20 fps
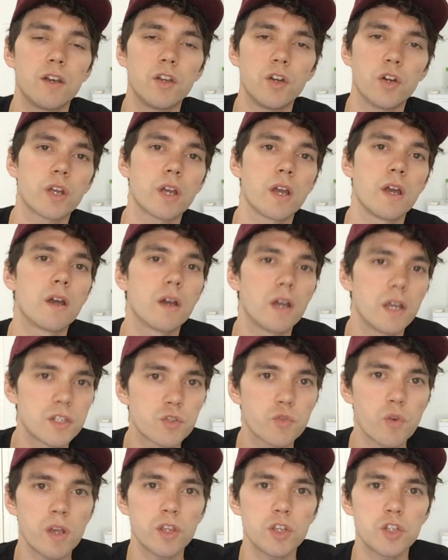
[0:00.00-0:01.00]
look, it's
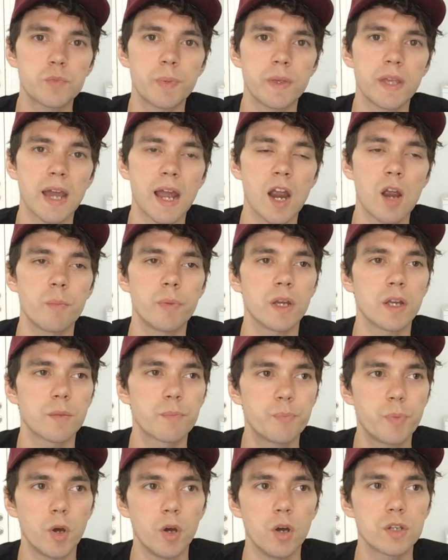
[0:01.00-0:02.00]
great you speak
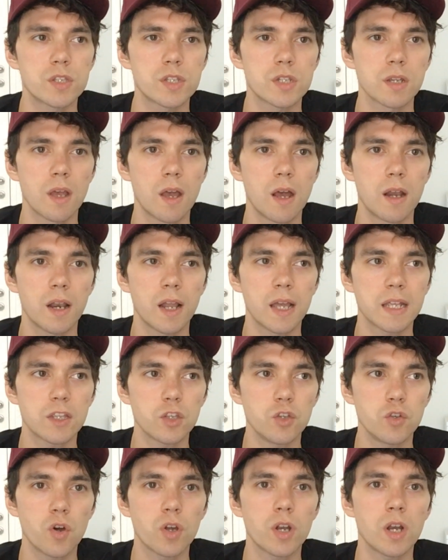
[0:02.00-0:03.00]
Arabic, but like
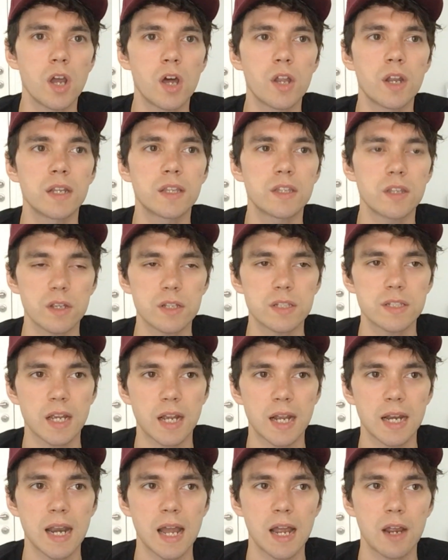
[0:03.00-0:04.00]
you've got to learn a
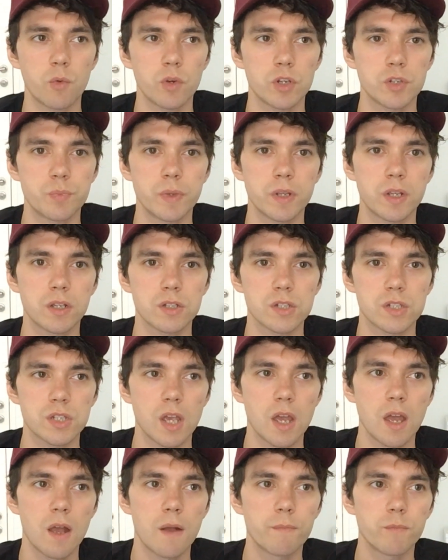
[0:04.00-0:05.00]
second language
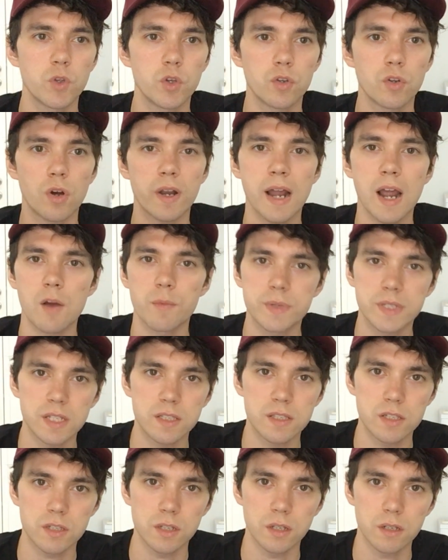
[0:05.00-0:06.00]
because you're not an Arab
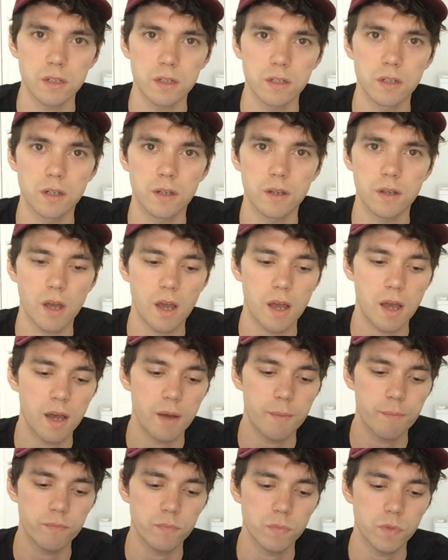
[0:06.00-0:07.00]
citizen.
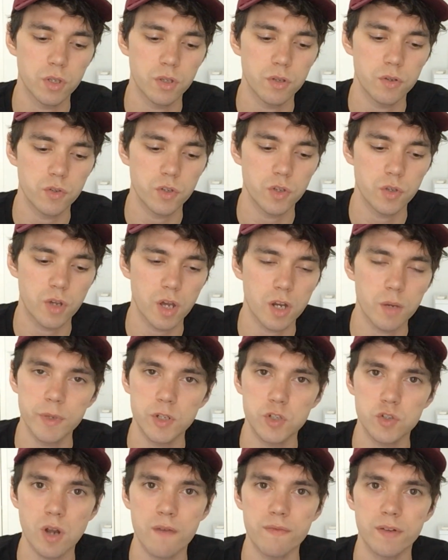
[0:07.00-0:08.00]
You're going to be
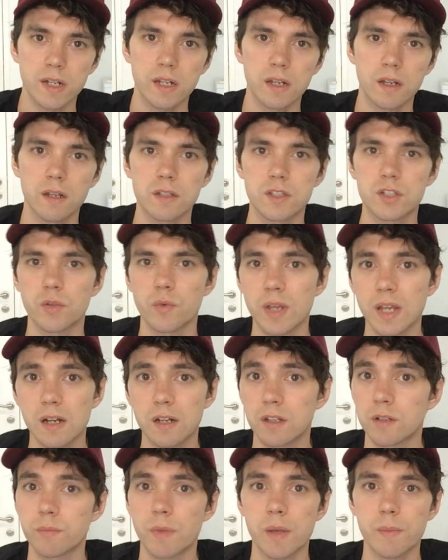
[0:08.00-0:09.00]
traveling to
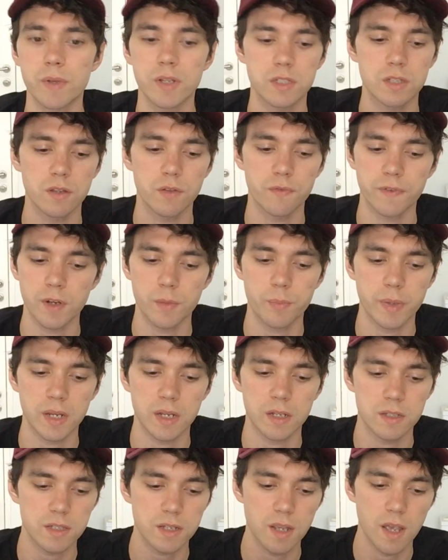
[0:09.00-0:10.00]
England, maybe to the
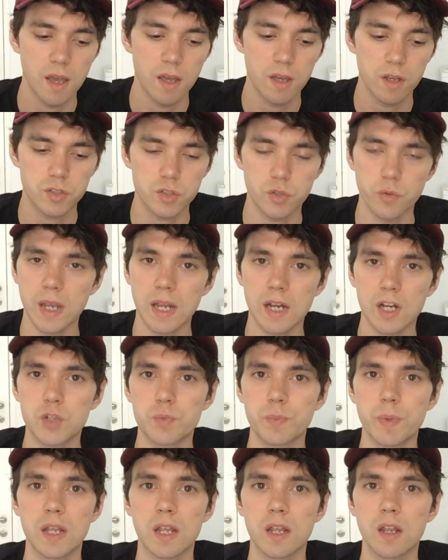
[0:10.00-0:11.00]
Philippines, to
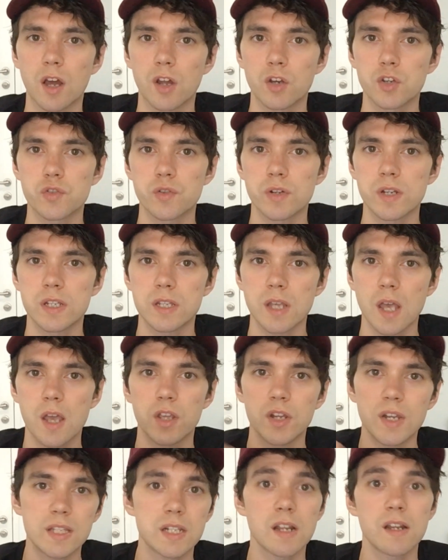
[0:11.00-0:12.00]
English-speaking countries.
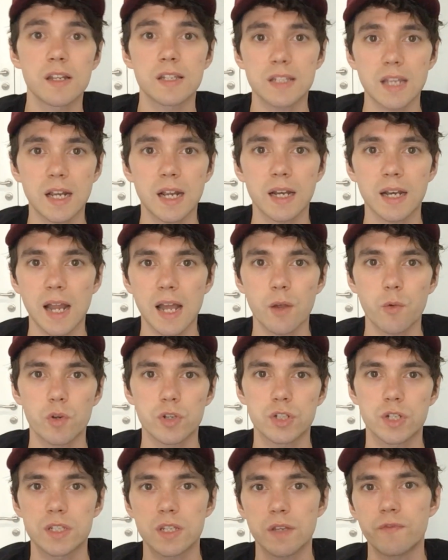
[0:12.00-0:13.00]
You need to learn a second
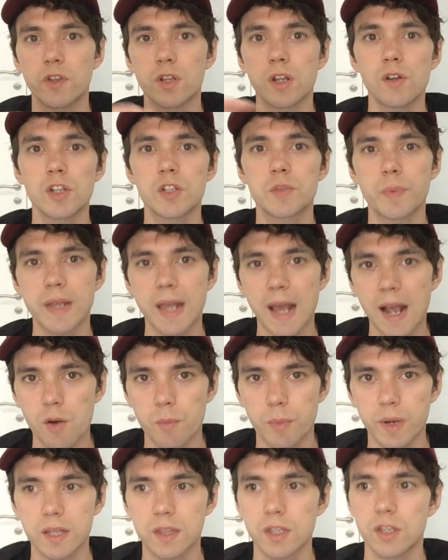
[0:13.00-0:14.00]
language because if you can only speak
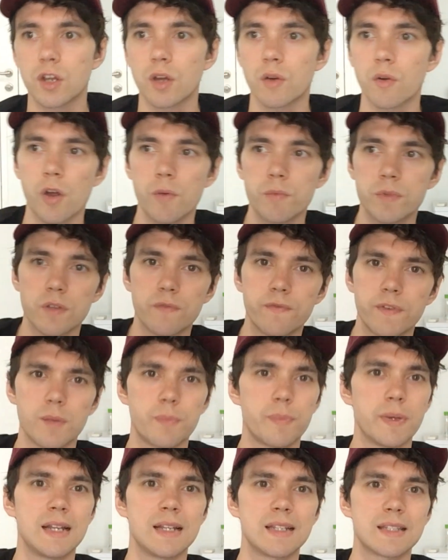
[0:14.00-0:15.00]
Arabic and then you go home to the
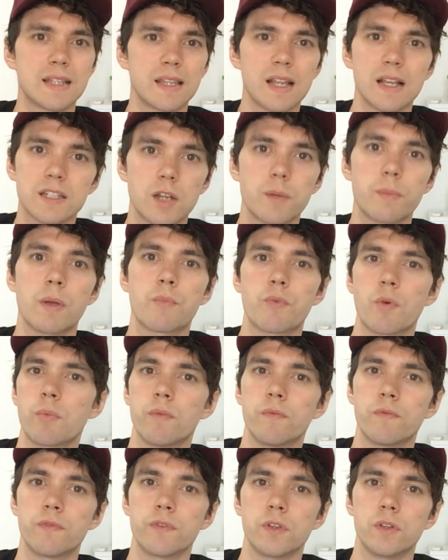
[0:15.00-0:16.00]
Philippines, then that's going to be a
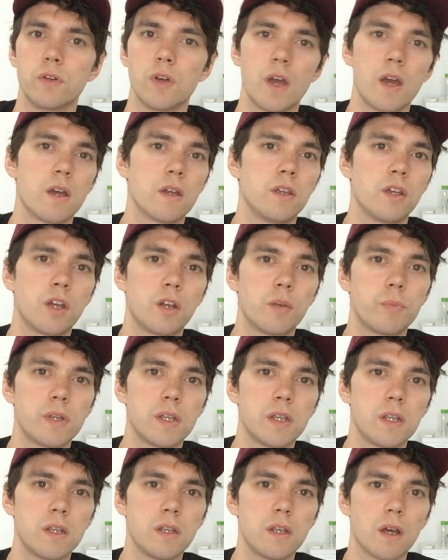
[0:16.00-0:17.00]
problem for you. You're going
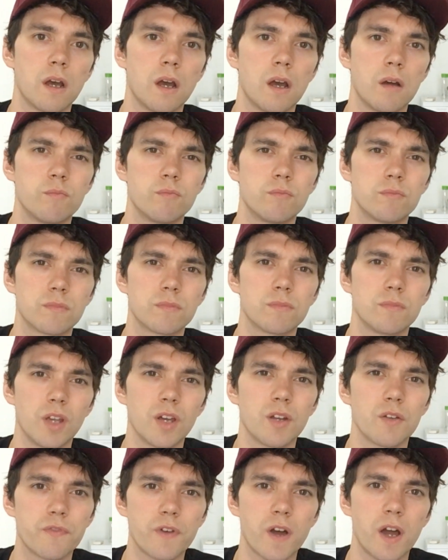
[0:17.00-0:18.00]

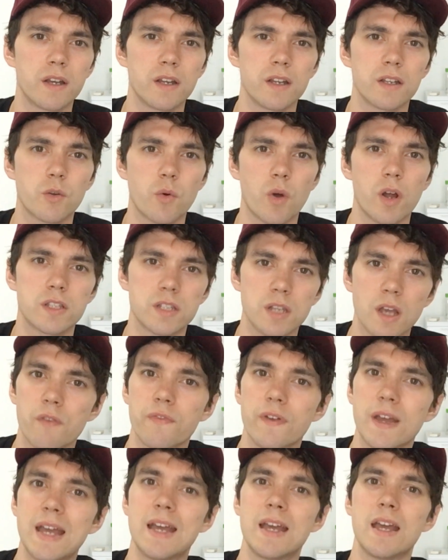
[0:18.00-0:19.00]
to find it quite
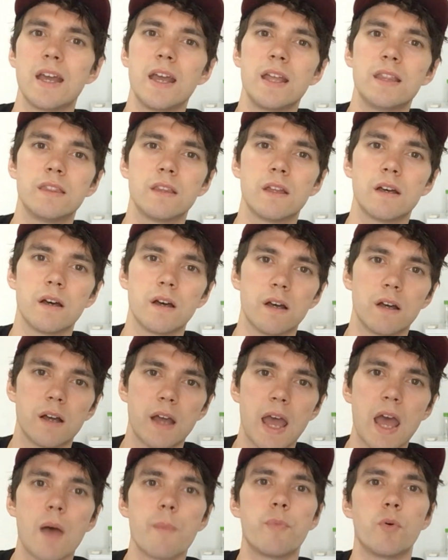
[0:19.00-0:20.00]
tough in the
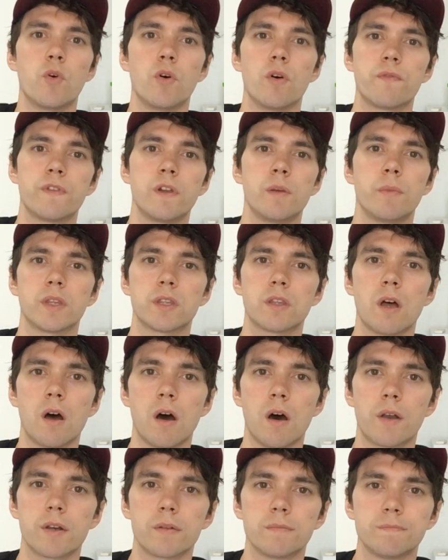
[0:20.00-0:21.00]
airport, fil
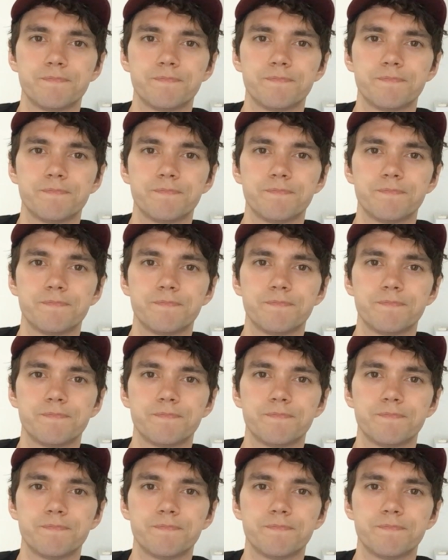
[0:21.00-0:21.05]
matar.